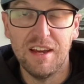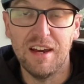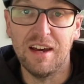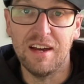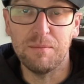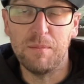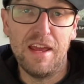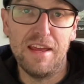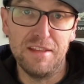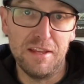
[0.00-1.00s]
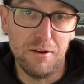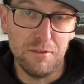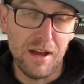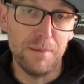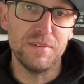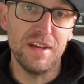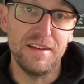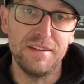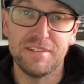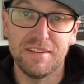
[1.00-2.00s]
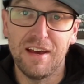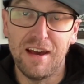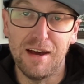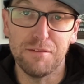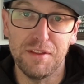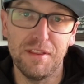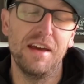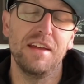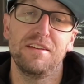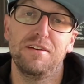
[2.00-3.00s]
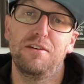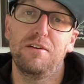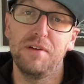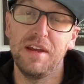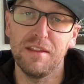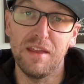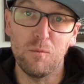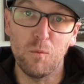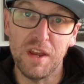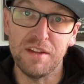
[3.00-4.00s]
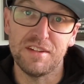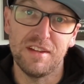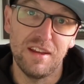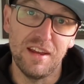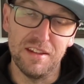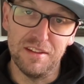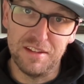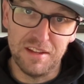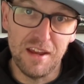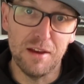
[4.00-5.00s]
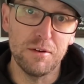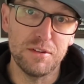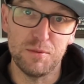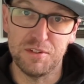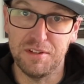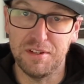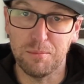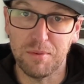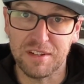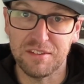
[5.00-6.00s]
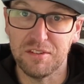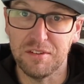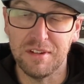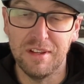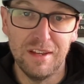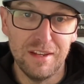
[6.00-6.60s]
and then I'll update after that of how that went and the areas which I need to practice on.